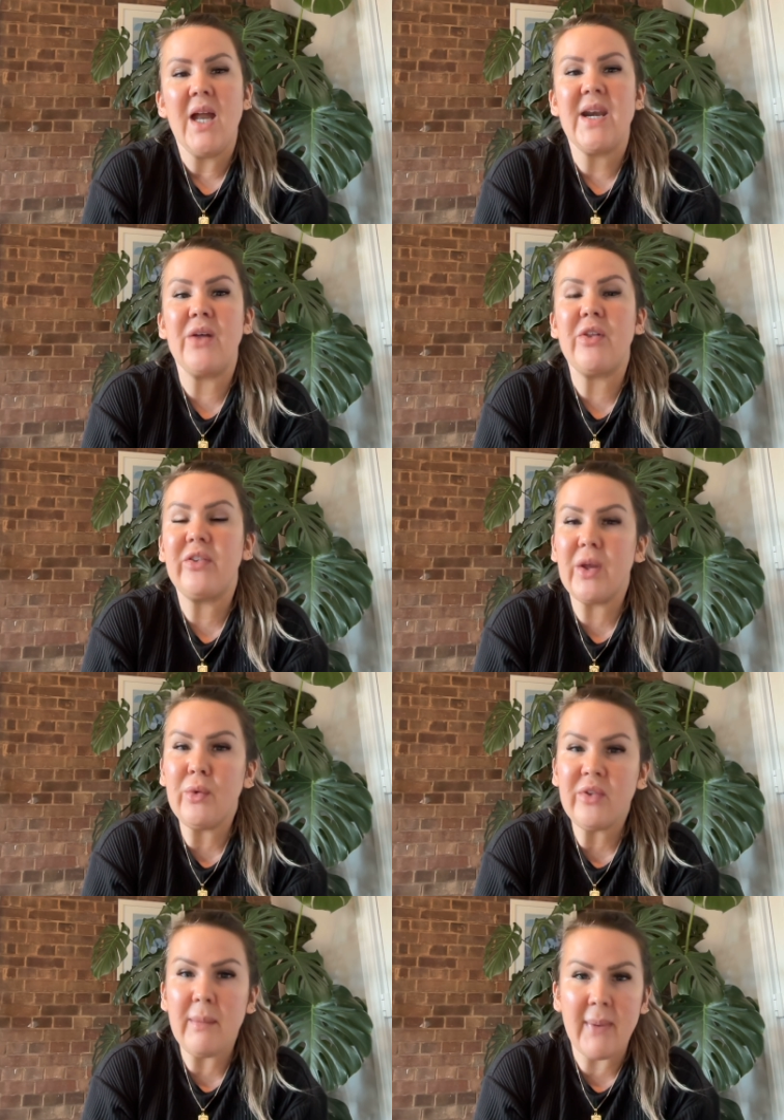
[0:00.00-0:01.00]
Now, the
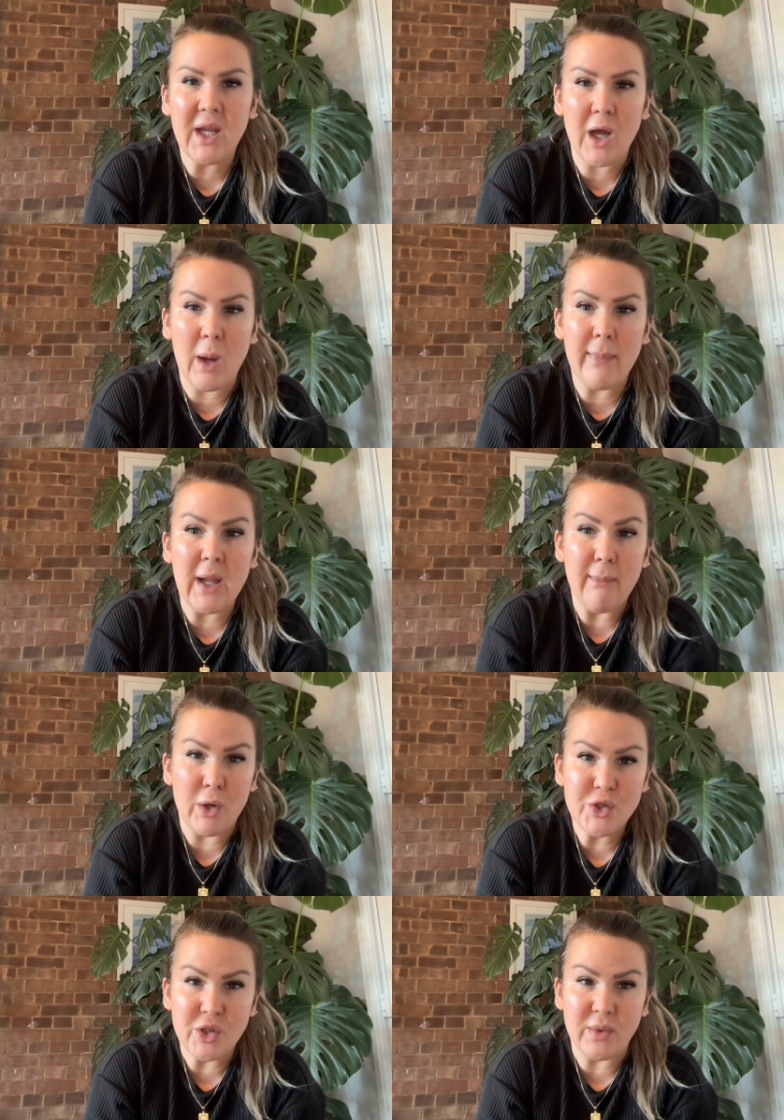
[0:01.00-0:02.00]
skills that make up
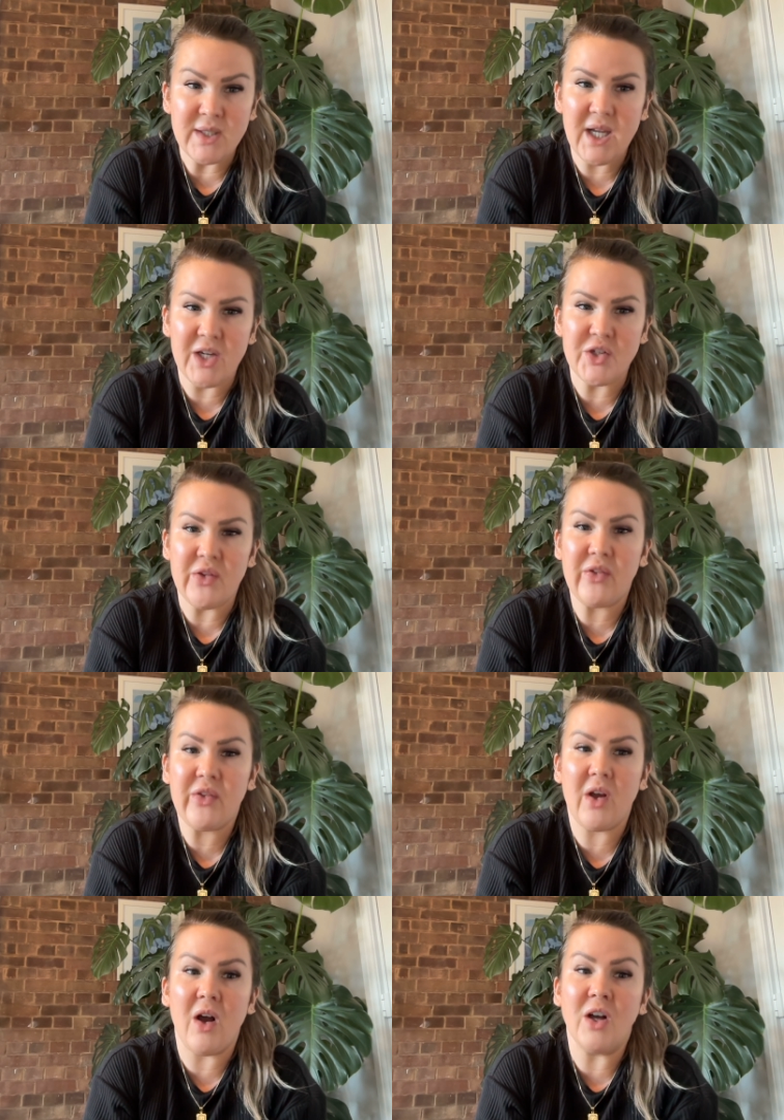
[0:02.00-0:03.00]
emotional intelligence
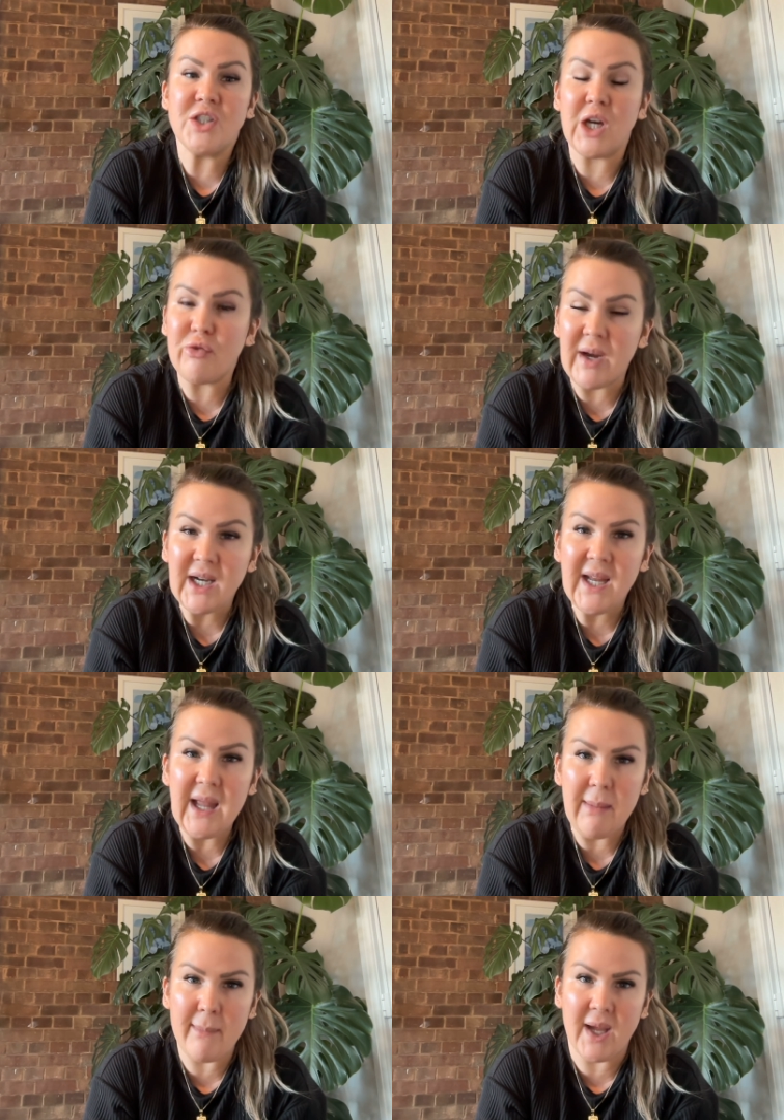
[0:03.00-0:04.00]
are directly
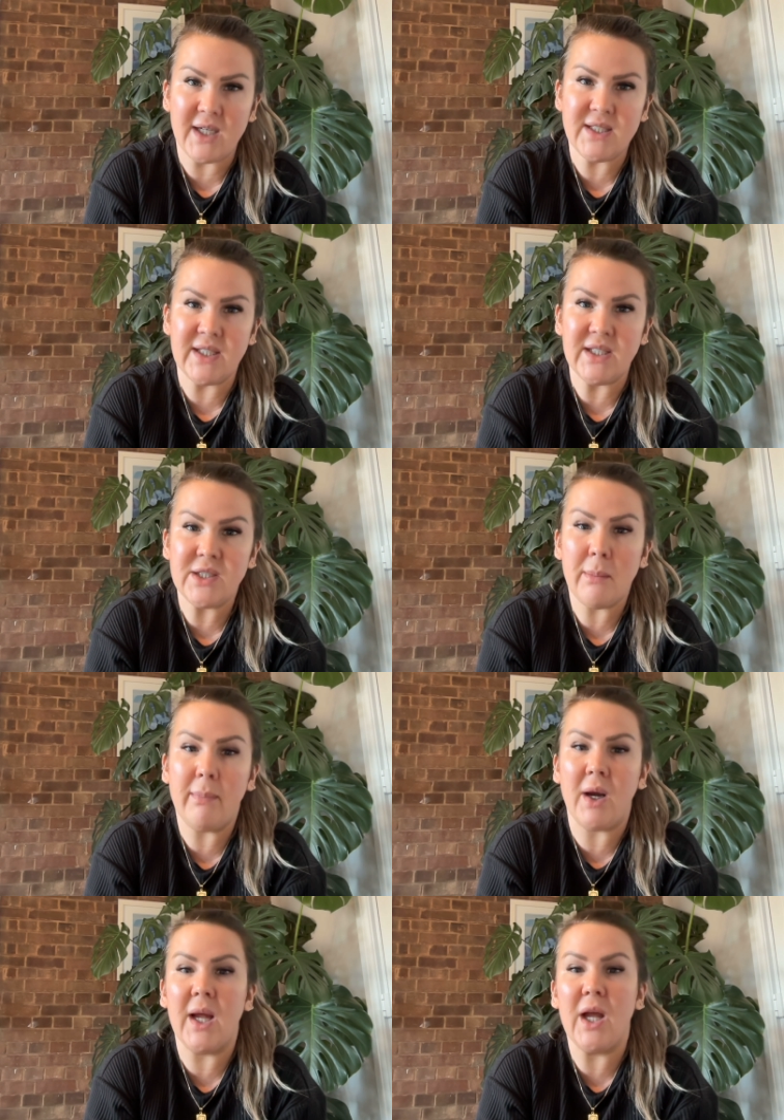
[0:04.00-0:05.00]
impacted
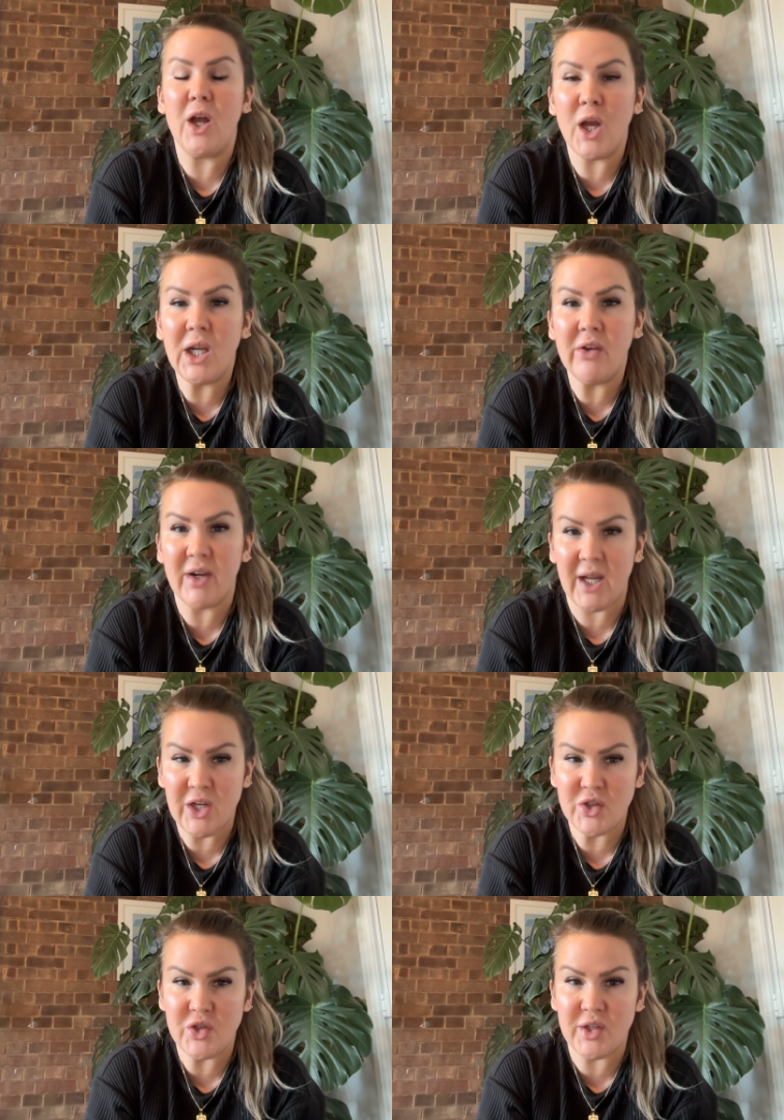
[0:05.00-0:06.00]
by early
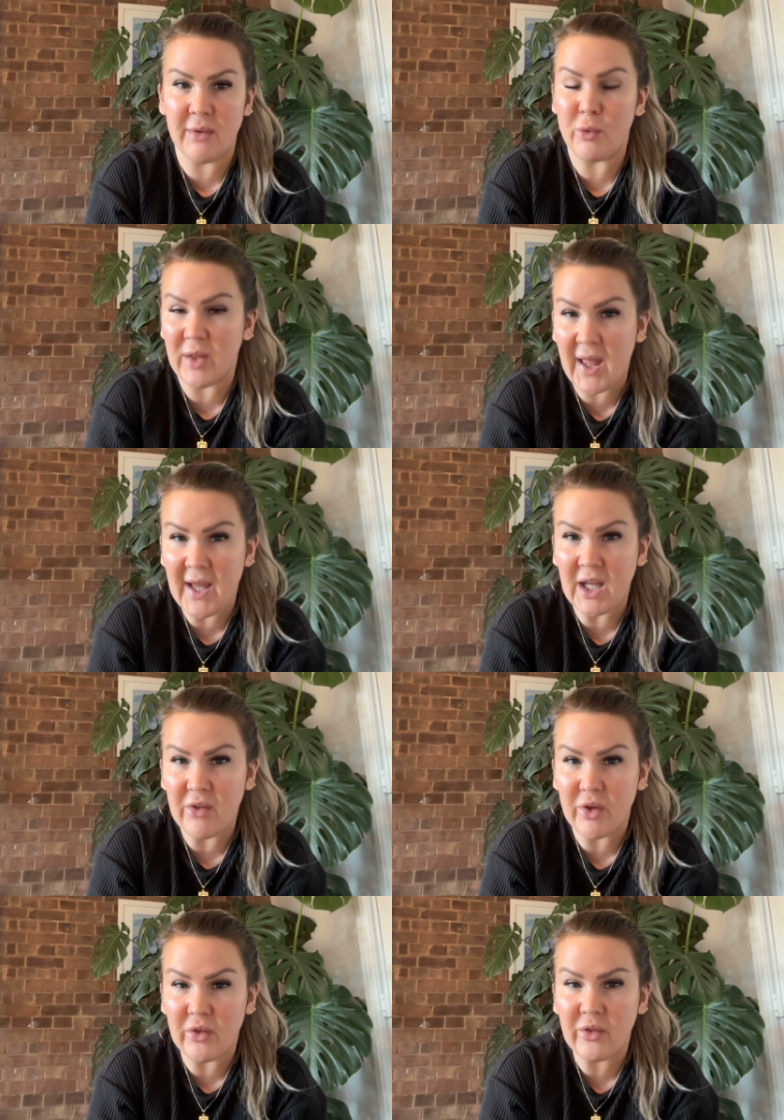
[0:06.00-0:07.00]
relationships with
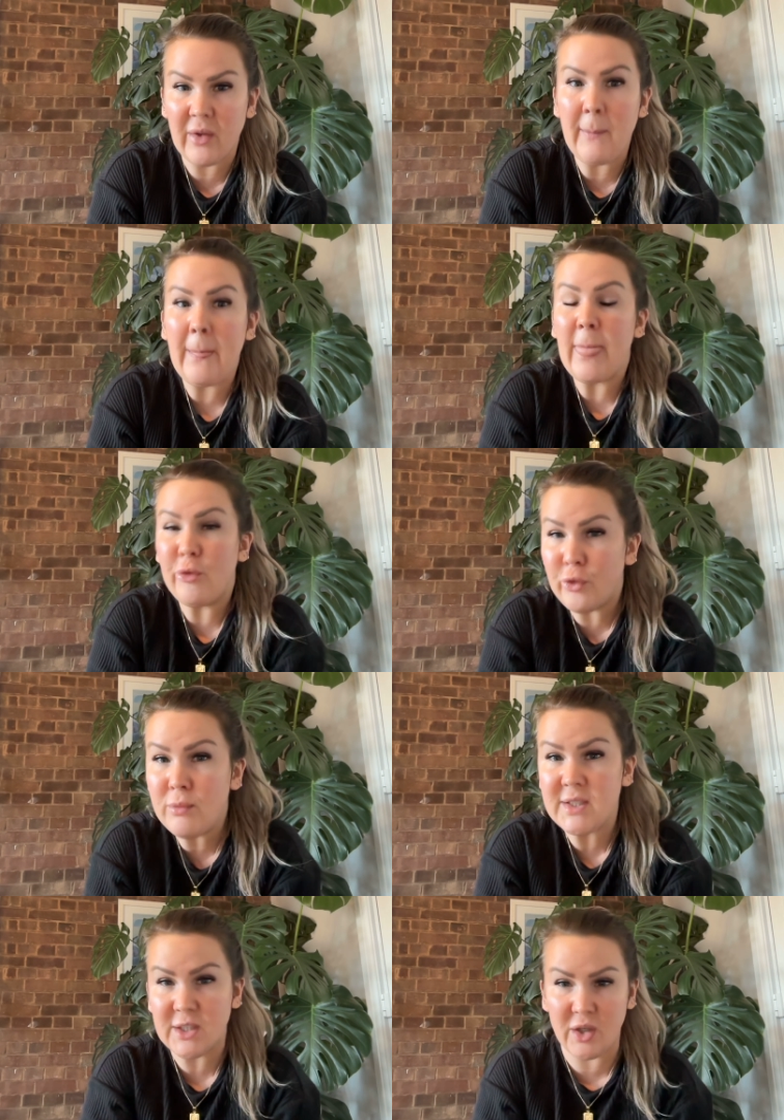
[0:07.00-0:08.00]
caregivers
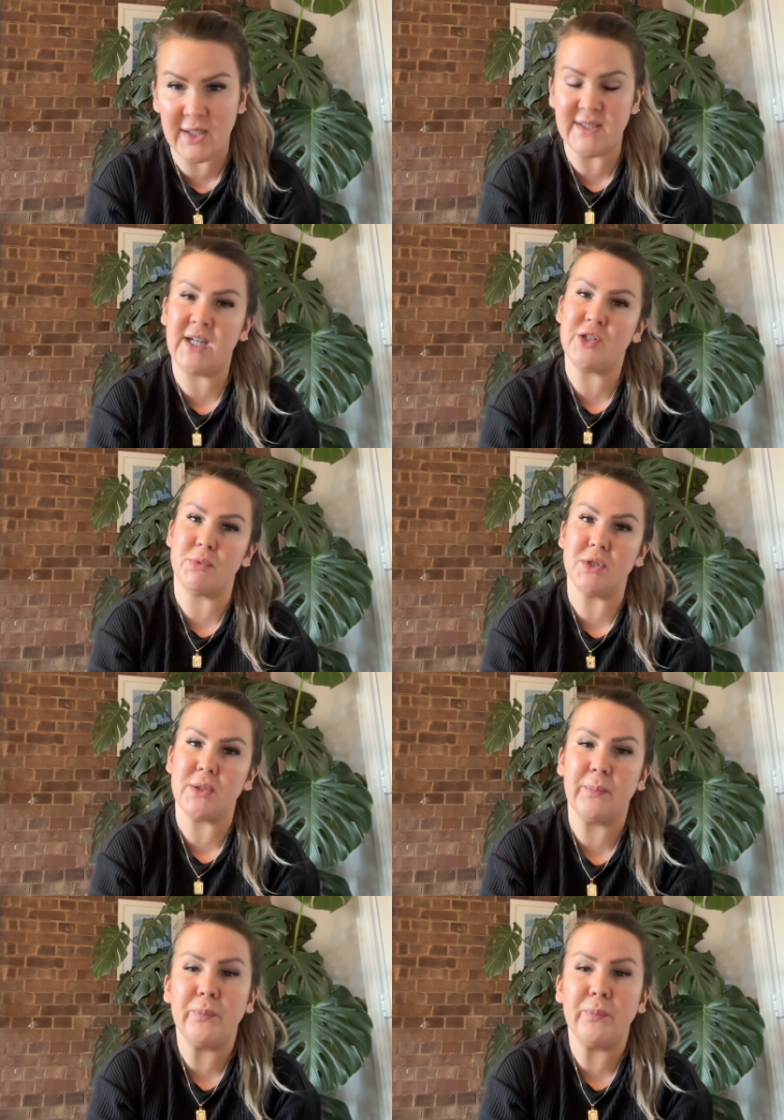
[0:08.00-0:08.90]
formed in early attachment.